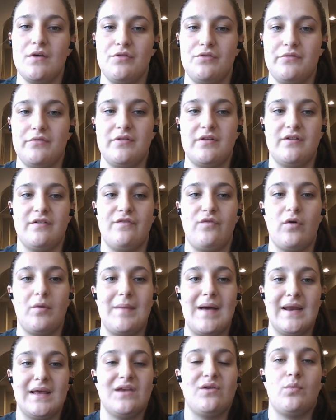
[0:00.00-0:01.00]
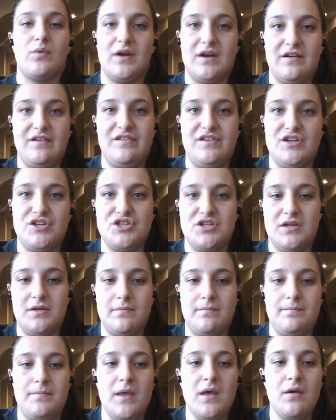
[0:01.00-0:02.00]
through the formatting and organization.
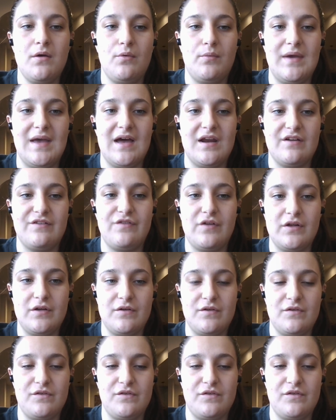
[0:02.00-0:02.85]
We had to follow